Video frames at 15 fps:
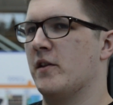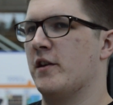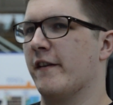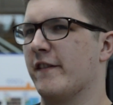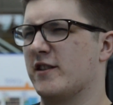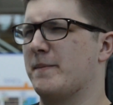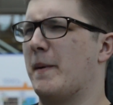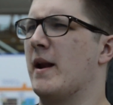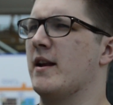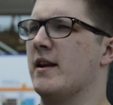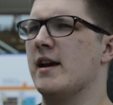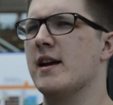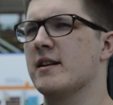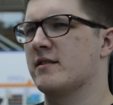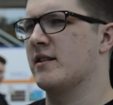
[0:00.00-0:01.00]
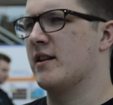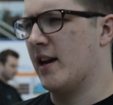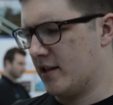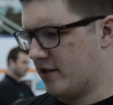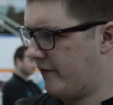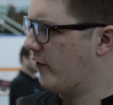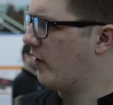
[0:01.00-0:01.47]
you've spent years and
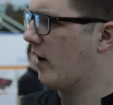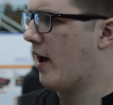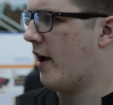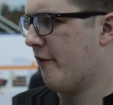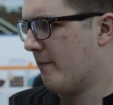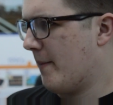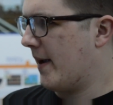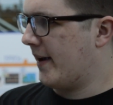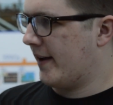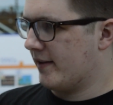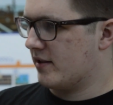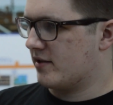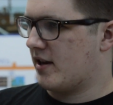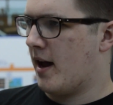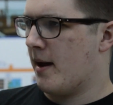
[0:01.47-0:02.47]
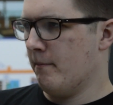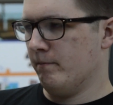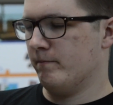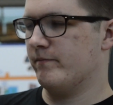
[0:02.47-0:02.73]
years of your life making this game,